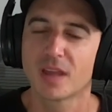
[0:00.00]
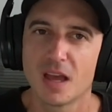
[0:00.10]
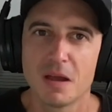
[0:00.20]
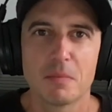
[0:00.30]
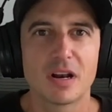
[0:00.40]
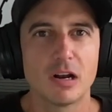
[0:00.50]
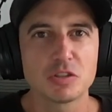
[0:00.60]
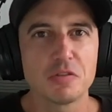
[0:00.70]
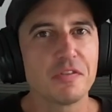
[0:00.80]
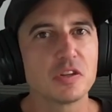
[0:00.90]
but it
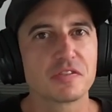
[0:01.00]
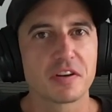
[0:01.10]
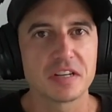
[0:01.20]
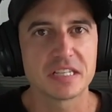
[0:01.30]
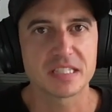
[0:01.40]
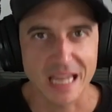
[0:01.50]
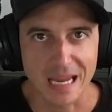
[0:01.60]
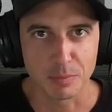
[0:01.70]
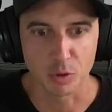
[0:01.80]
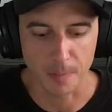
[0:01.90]
also feels very
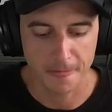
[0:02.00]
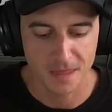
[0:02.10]
stable.